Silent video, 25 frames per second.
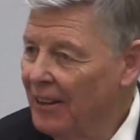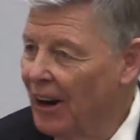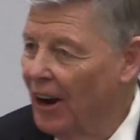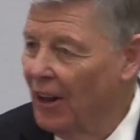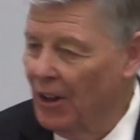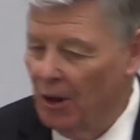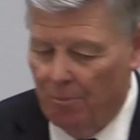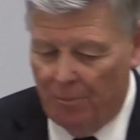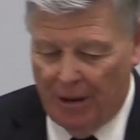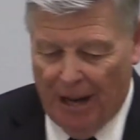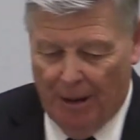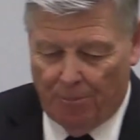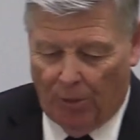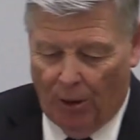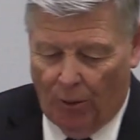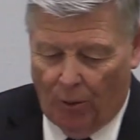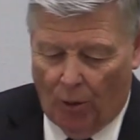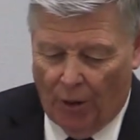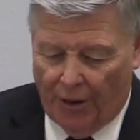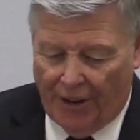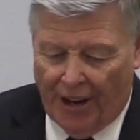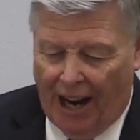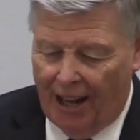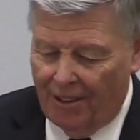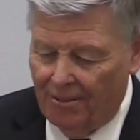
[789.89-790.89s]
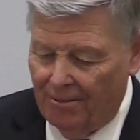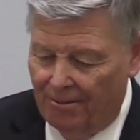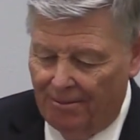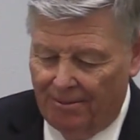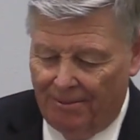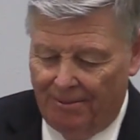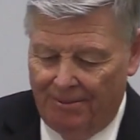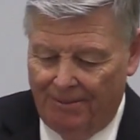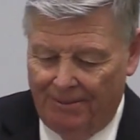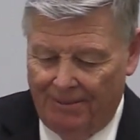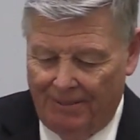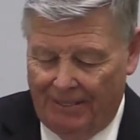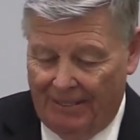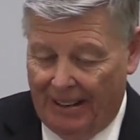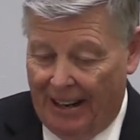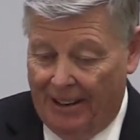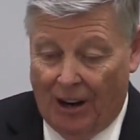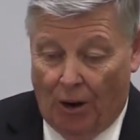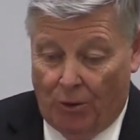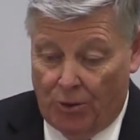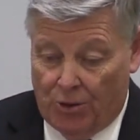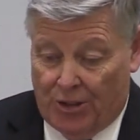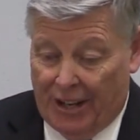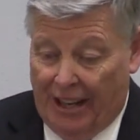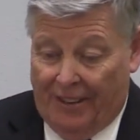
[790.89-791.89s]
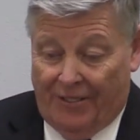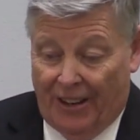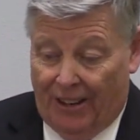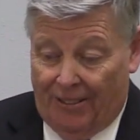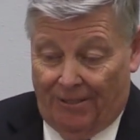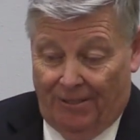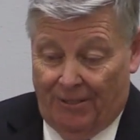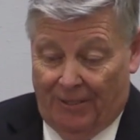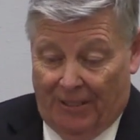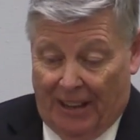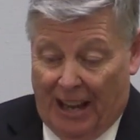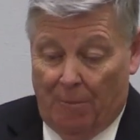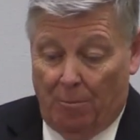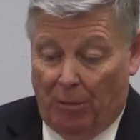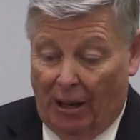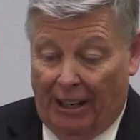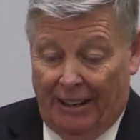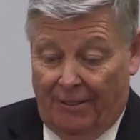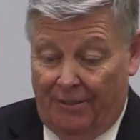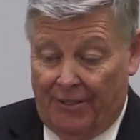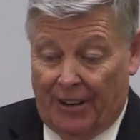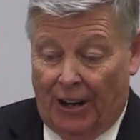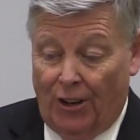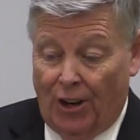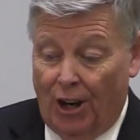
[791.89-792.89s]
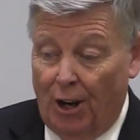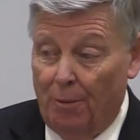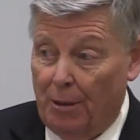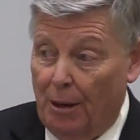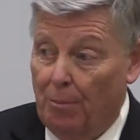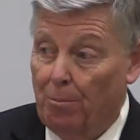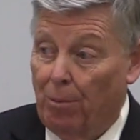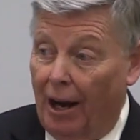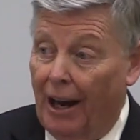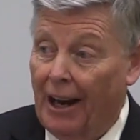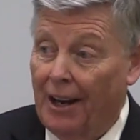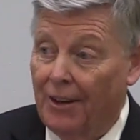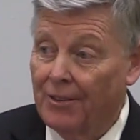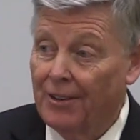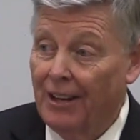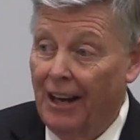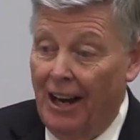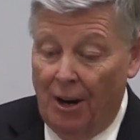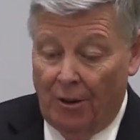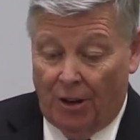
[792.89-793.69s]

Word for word: other people will not, they don't see, they believe they're going to be blessed.